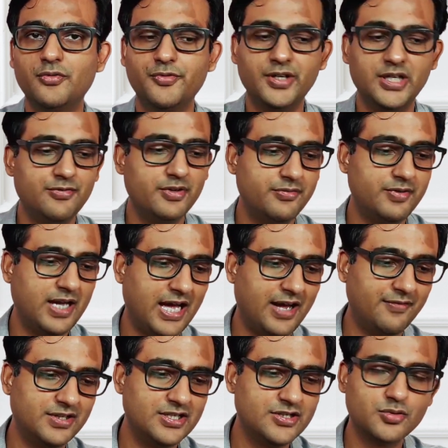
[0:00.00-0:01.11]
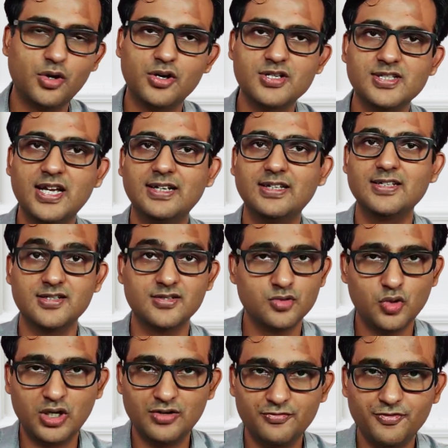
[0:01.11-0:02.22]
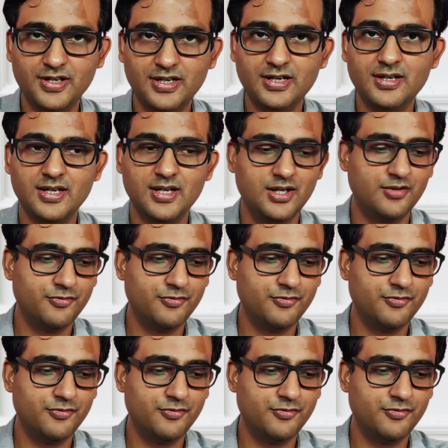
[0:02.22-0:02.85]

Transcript: whenever we have these thoughts that this is so unfair,